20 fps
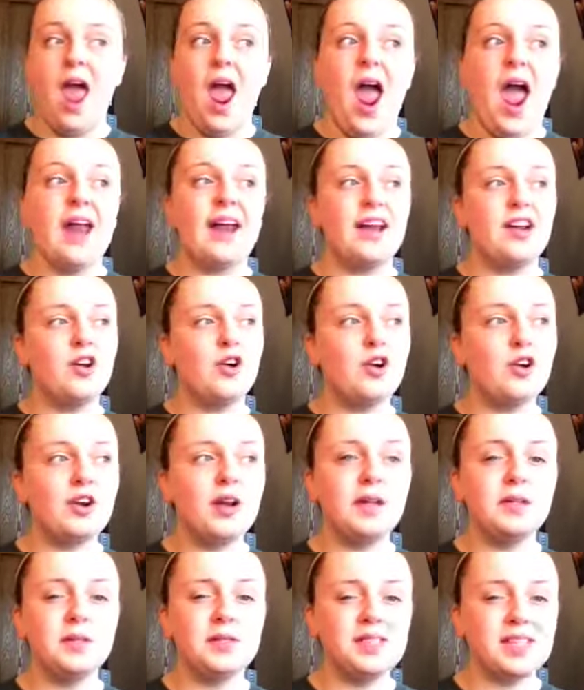And I know you're
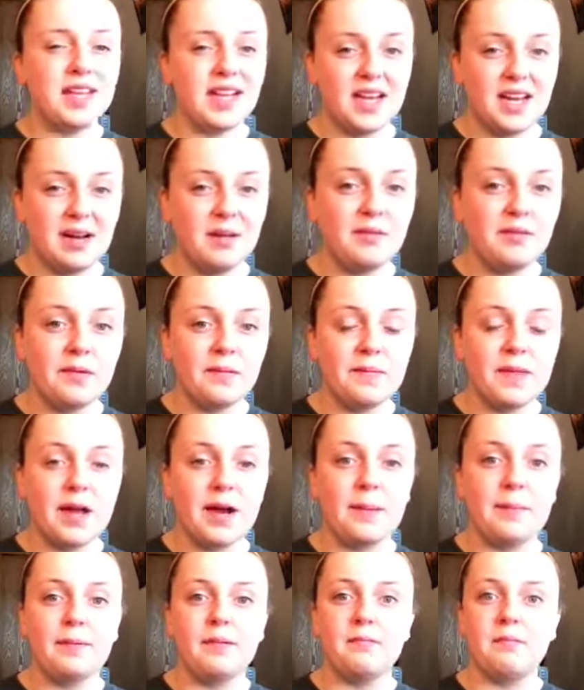not supposed to get them from
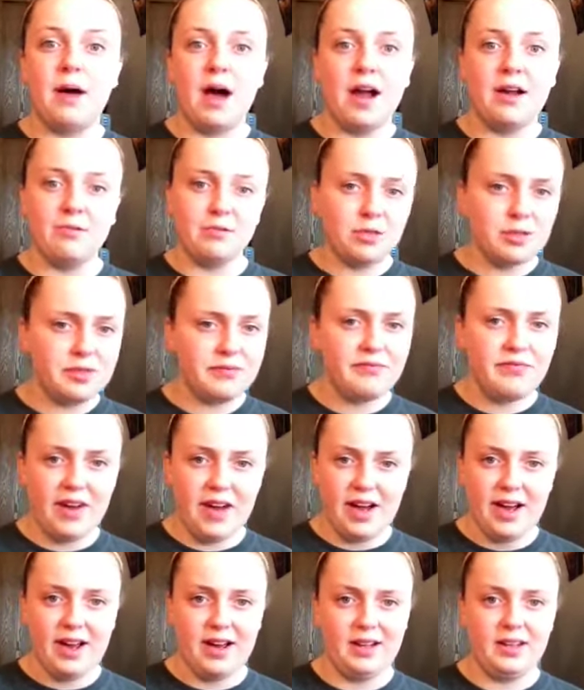there, but mine was
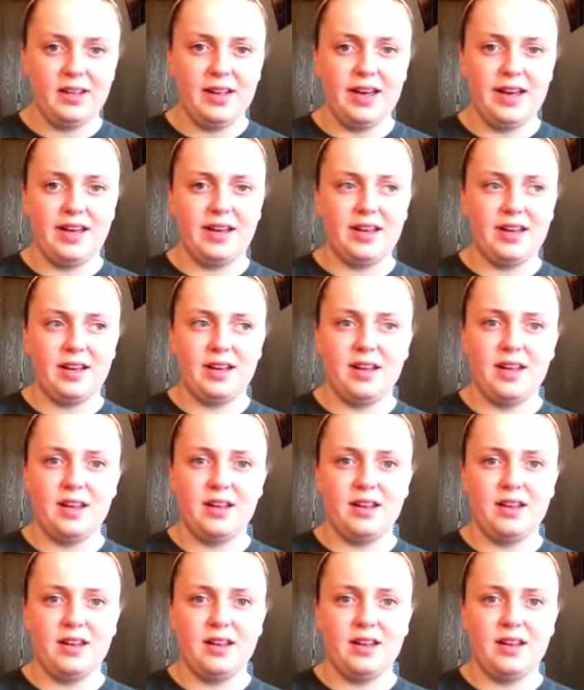fine. Like, it,